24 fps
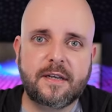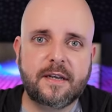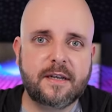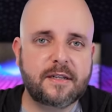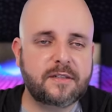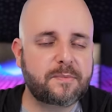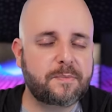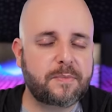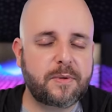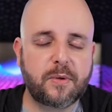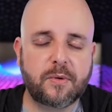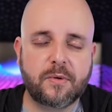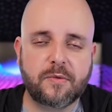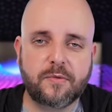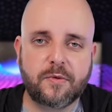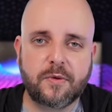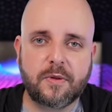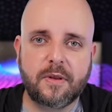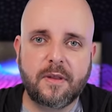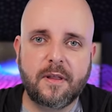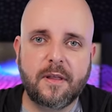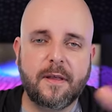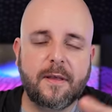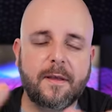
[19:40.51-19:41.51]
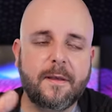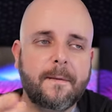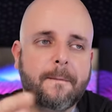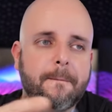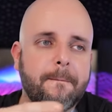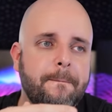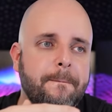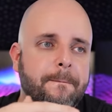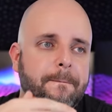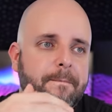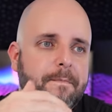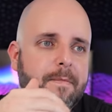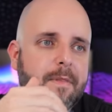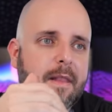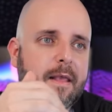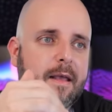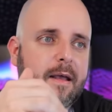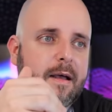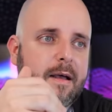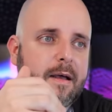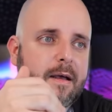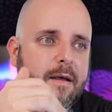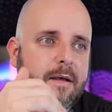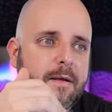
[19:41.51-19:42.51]
It's beautiful.
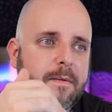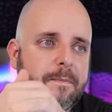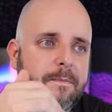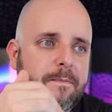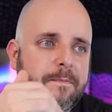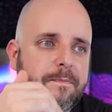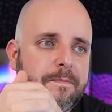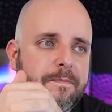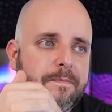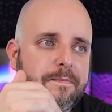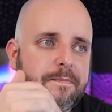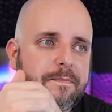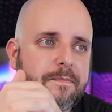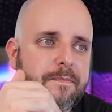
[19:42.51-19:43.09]
Um,